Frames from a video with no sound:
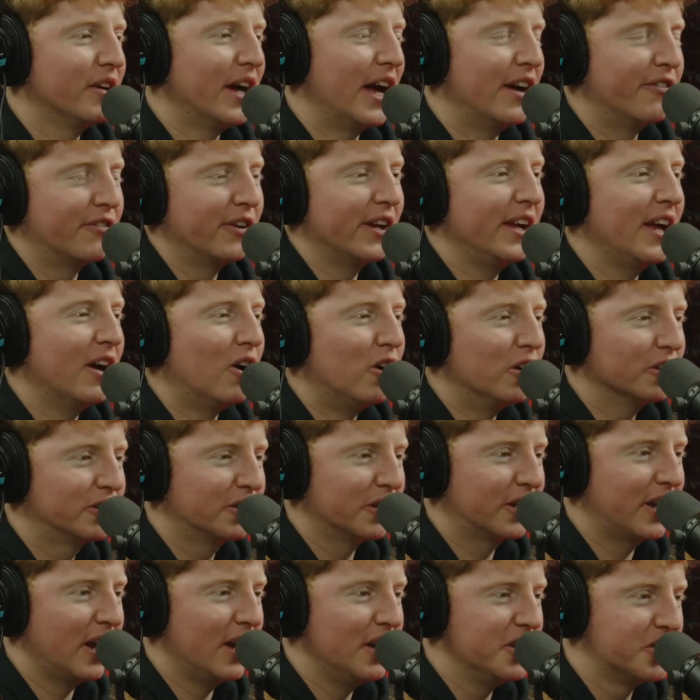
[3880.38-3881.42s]
every
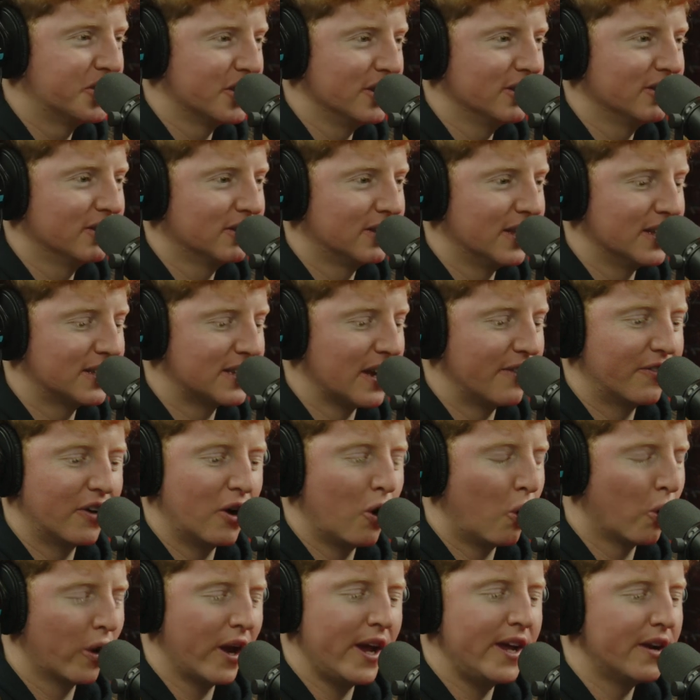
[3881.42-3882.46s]
altercation that's ever
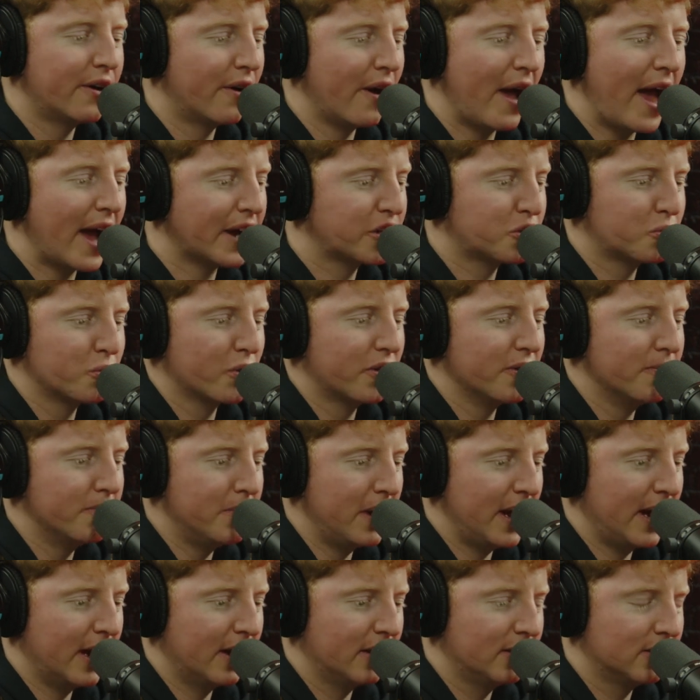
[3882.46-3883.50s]
or interaction with a
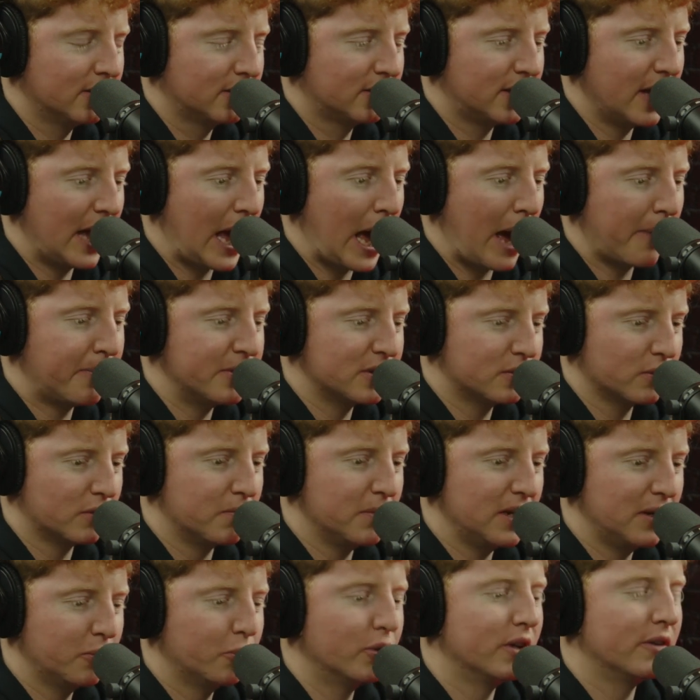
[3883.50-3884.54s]
man that happens with
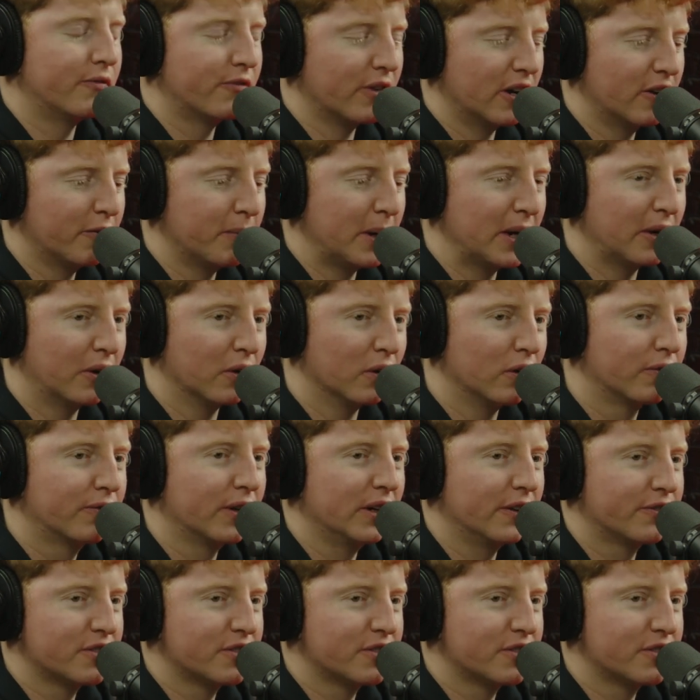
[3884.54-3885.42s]
me in front of my girlfriend.